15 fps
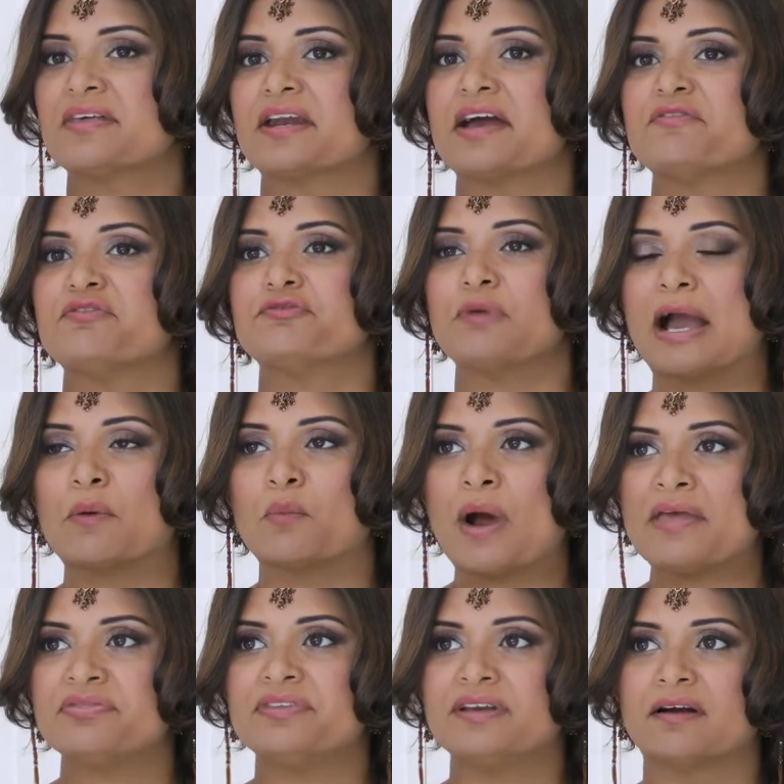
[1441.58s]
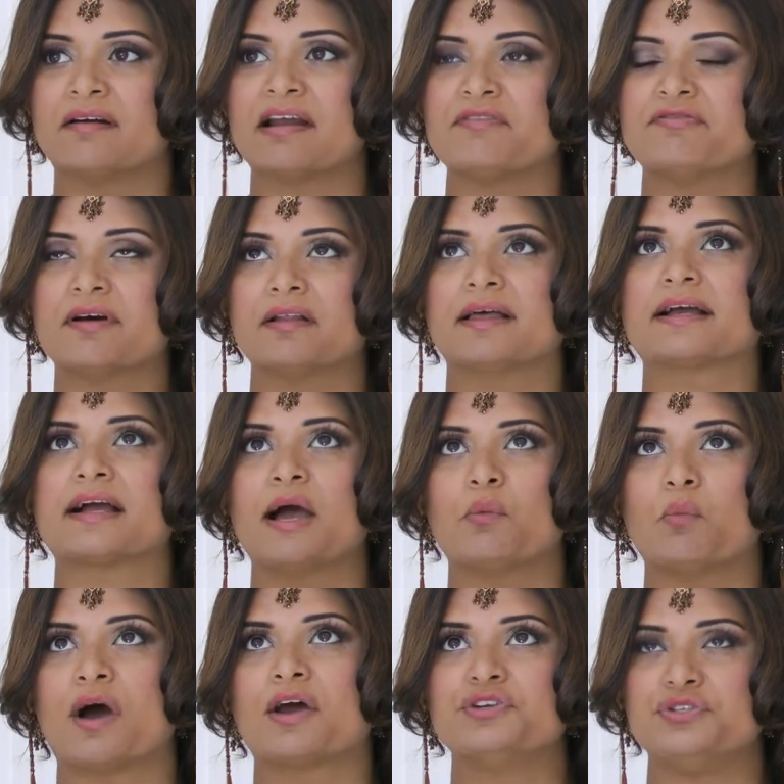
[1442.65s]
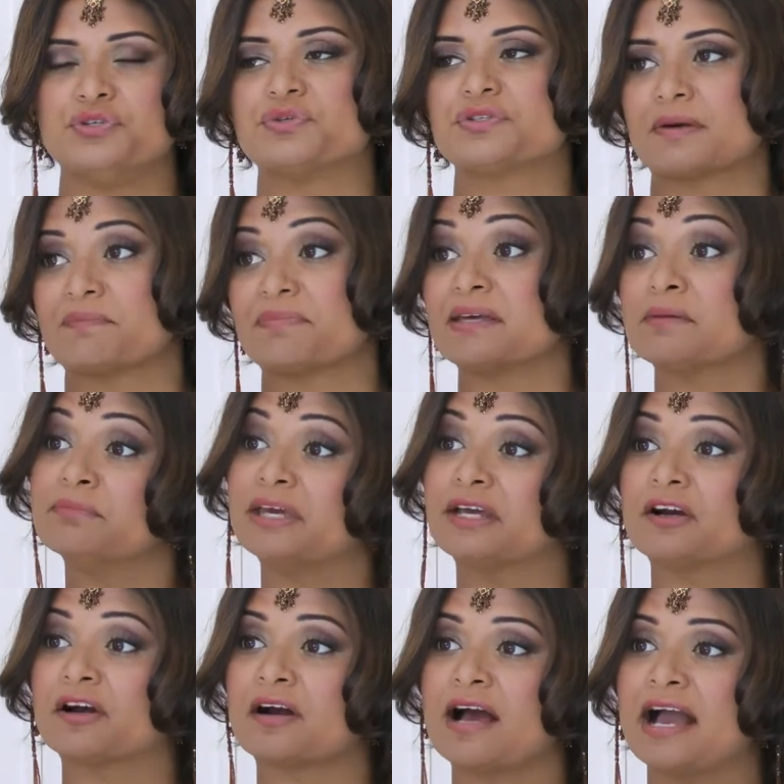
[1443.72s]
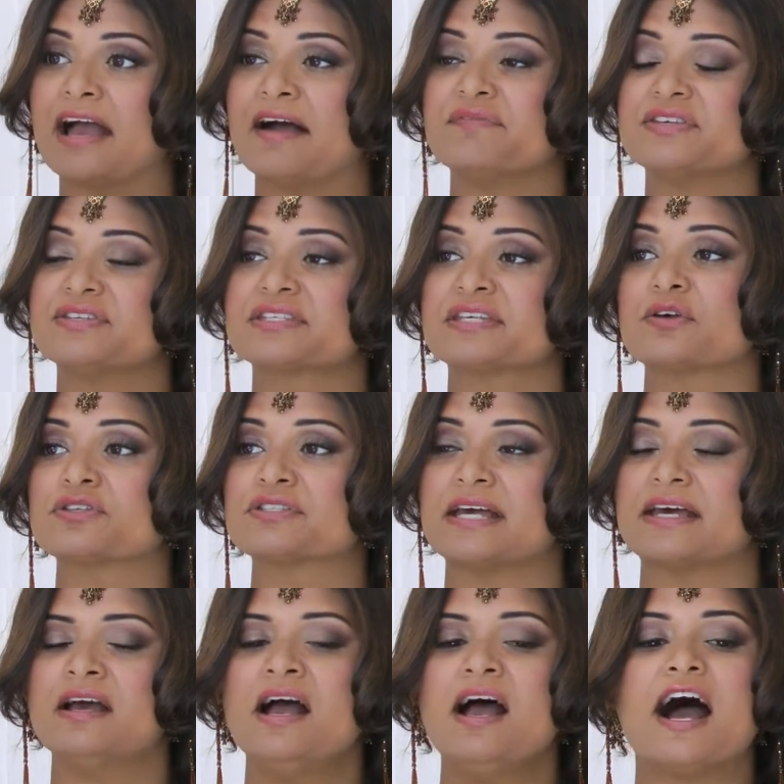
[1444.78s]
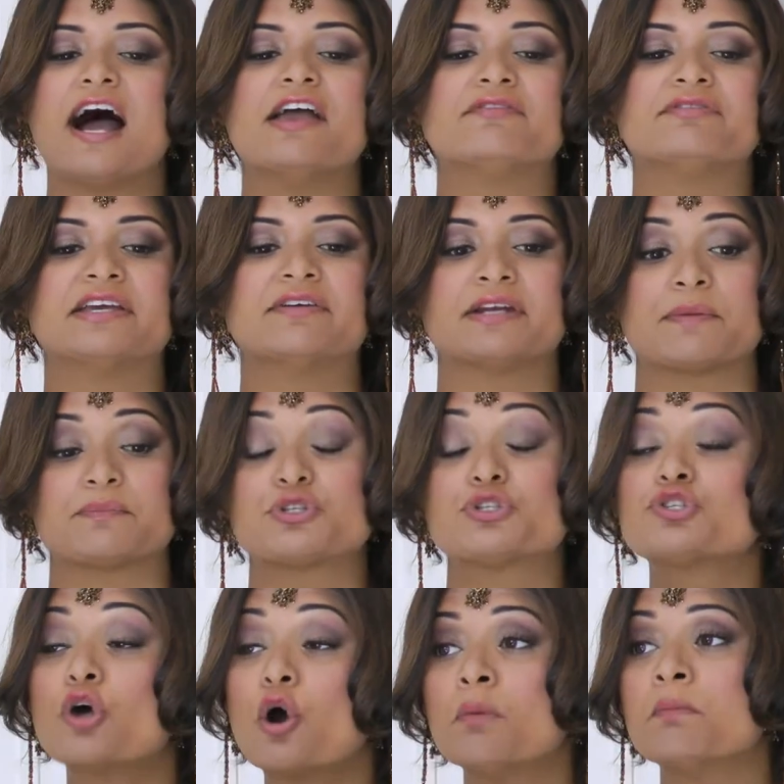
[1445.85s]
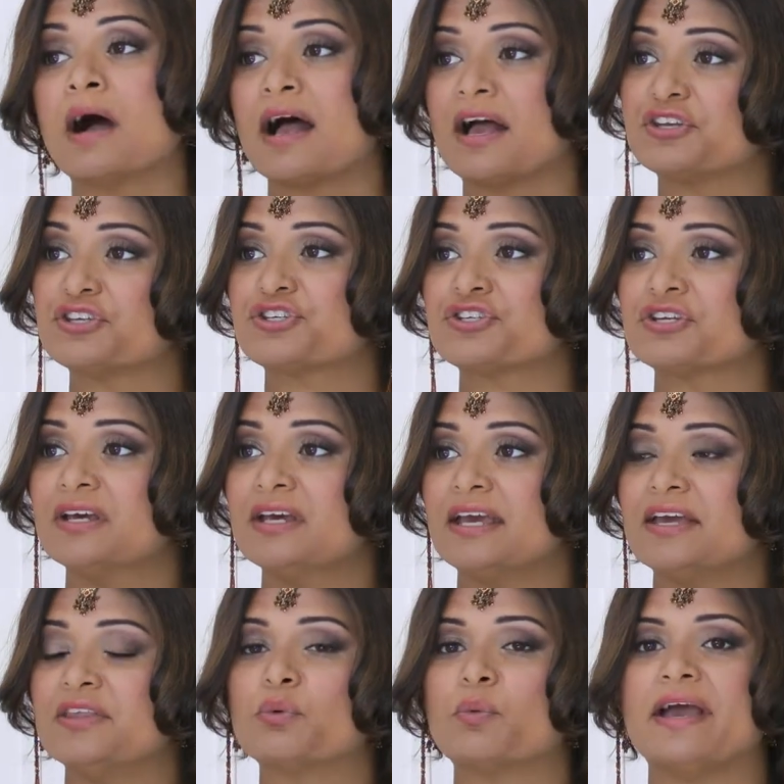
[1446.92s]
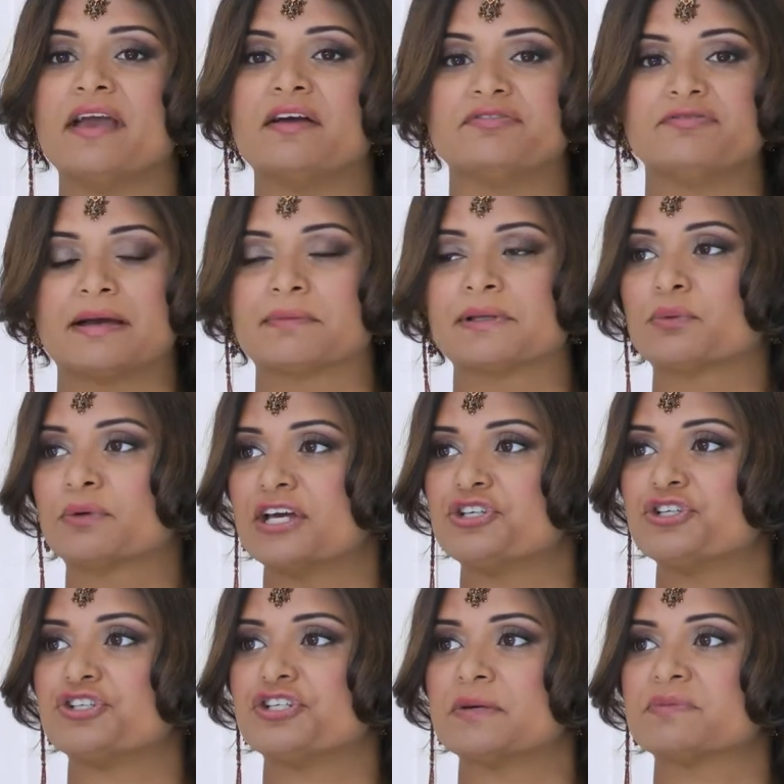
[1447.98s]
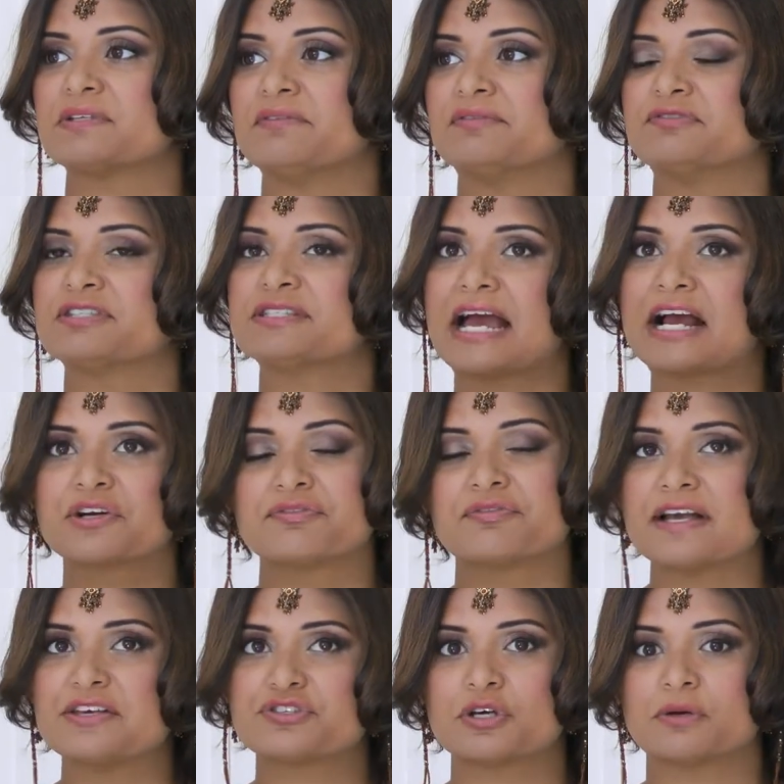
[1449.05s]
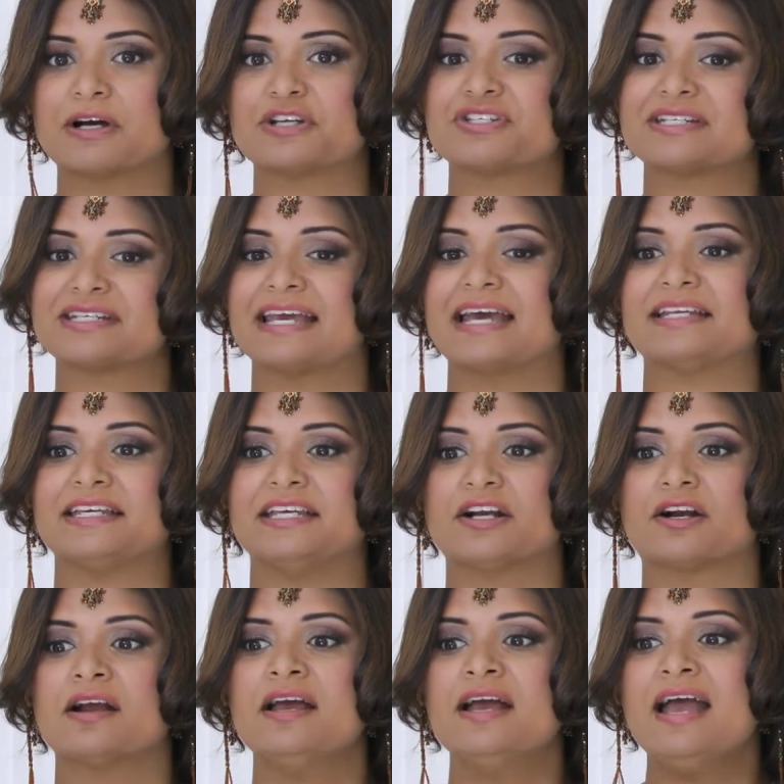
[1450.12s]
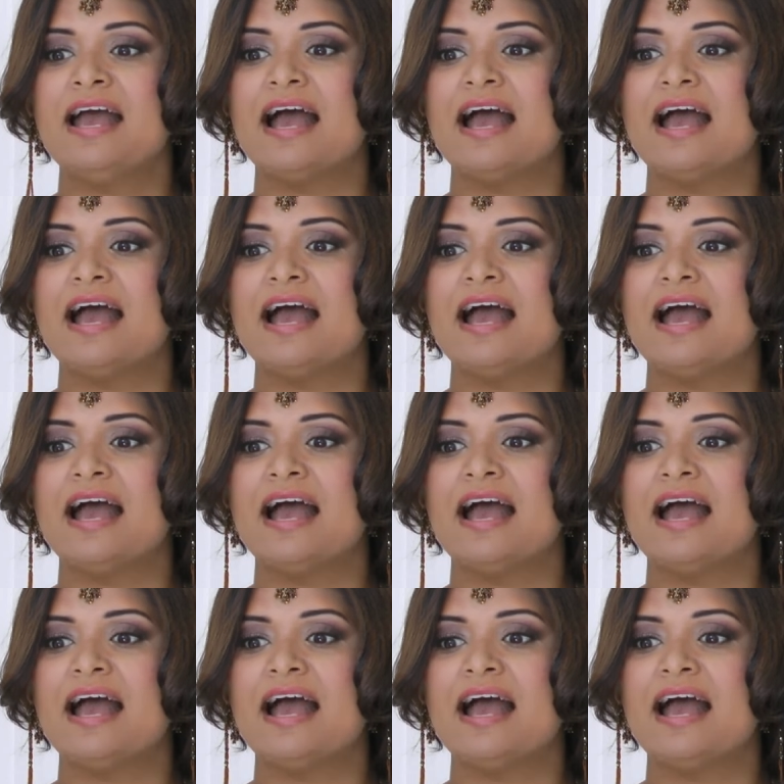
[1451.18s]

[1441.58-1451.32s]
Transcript: That I went there and I felt like I want to do something bigger. I have this skill set. I have given up so much in the way of family relationships. I've sacrificed so much to get here.